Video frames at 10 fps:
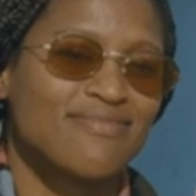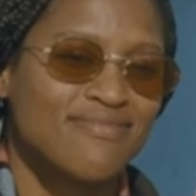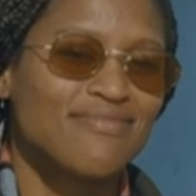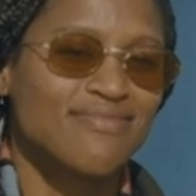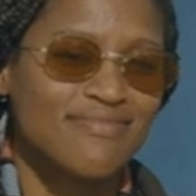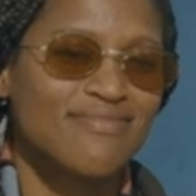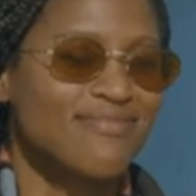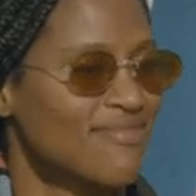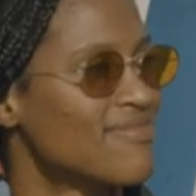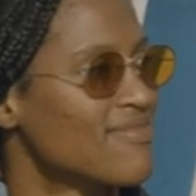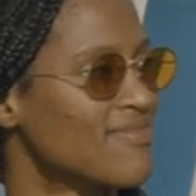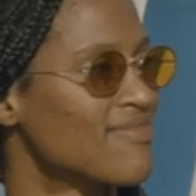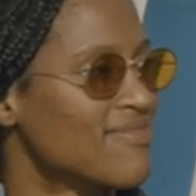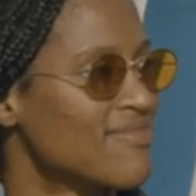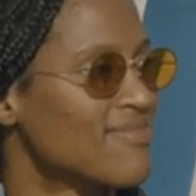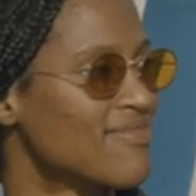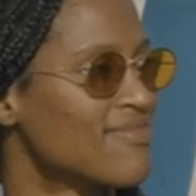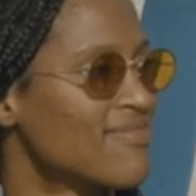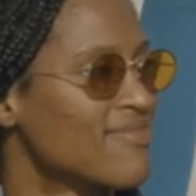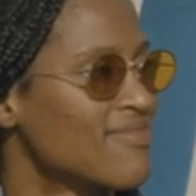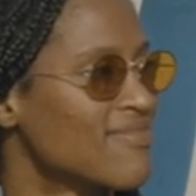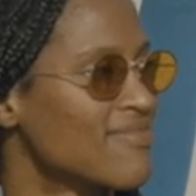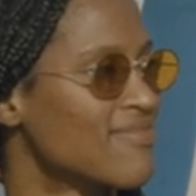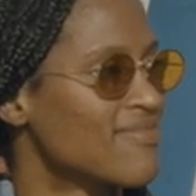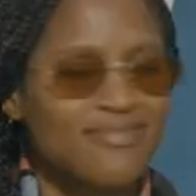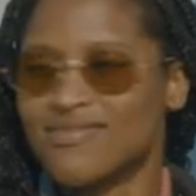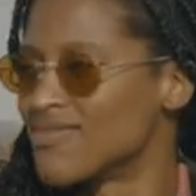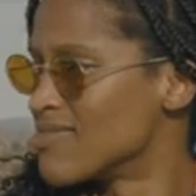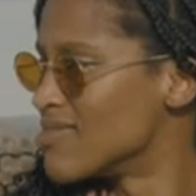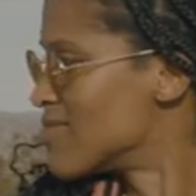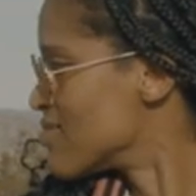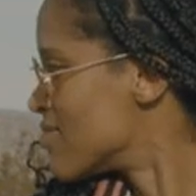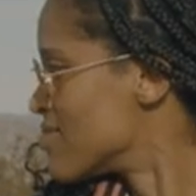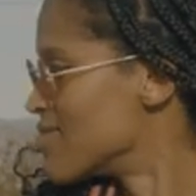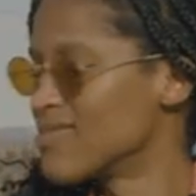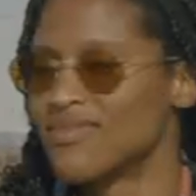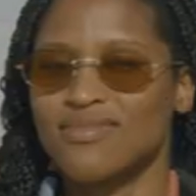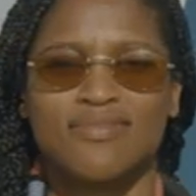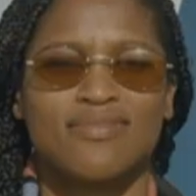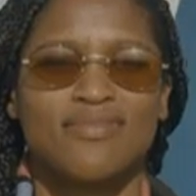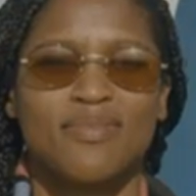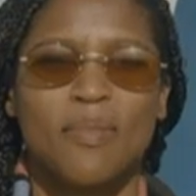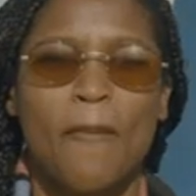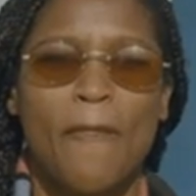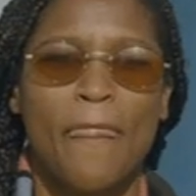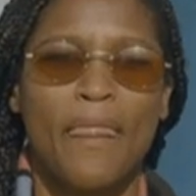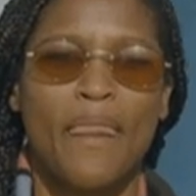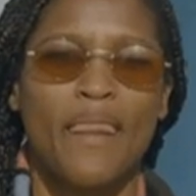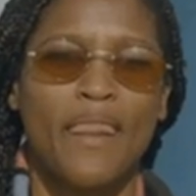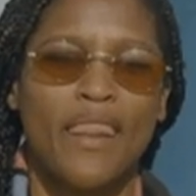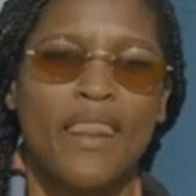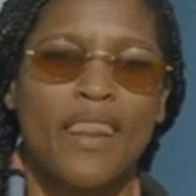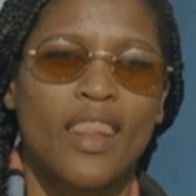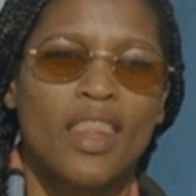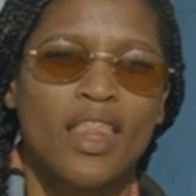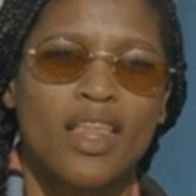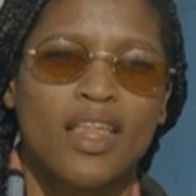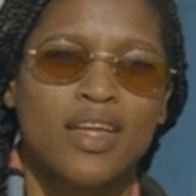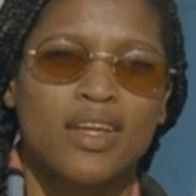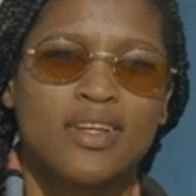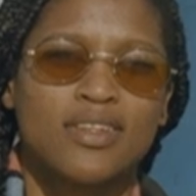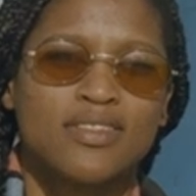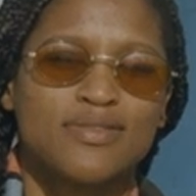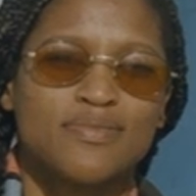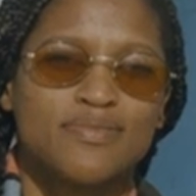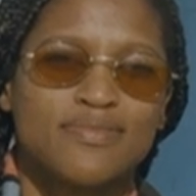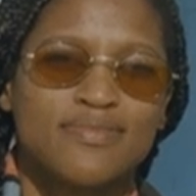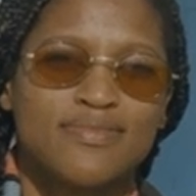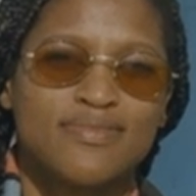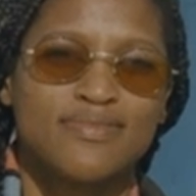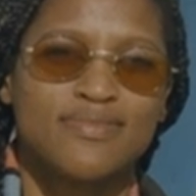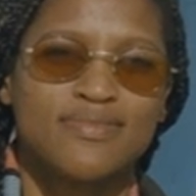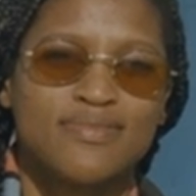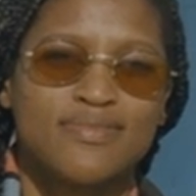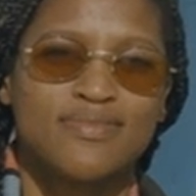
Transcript: No words are spoken by the person on screen.